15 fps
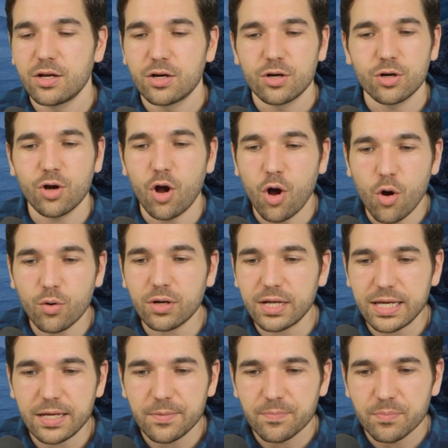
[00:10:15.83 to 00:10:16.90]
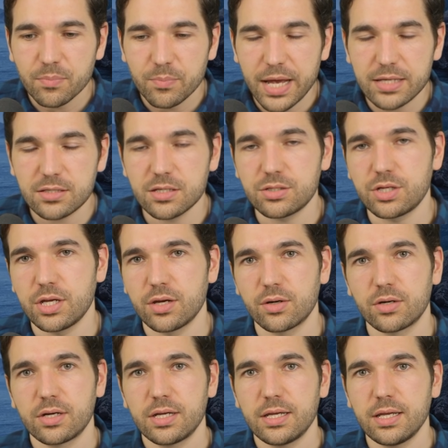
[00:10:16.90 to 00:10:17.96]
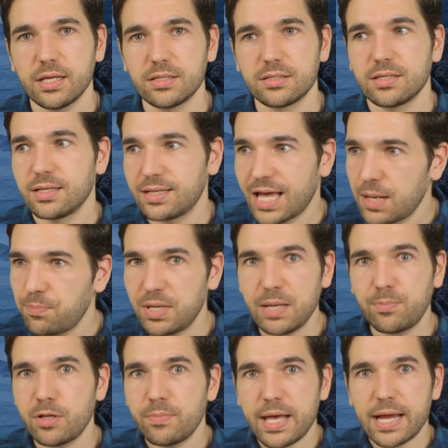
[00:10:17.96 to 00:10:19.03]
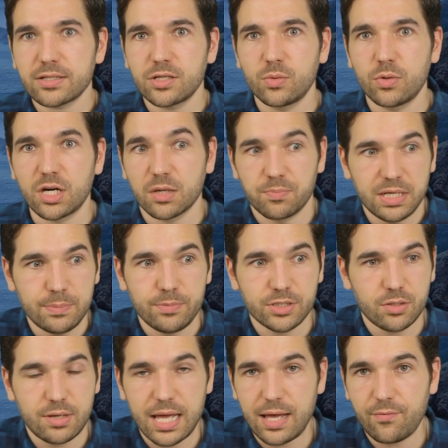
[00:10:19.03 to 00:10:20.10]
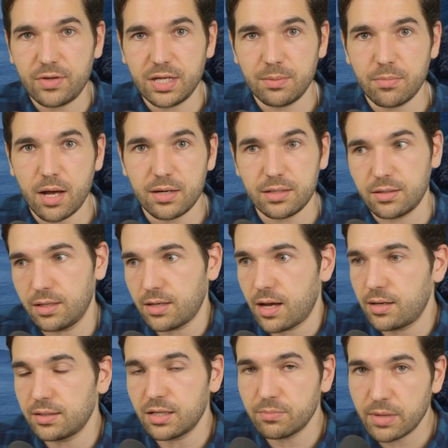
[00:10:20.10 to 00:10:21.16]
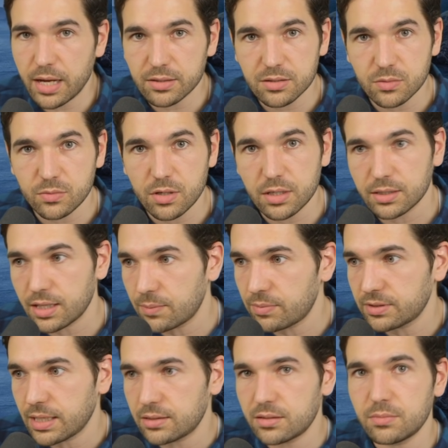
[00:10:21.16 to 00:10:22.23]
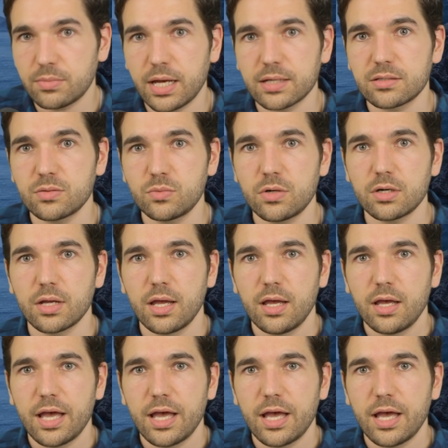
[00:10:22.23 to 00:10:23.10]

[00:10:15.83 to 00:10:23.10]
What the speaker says: Her only message here is get people back to work. People don't have any money. They got to get back to work. Get them back to work.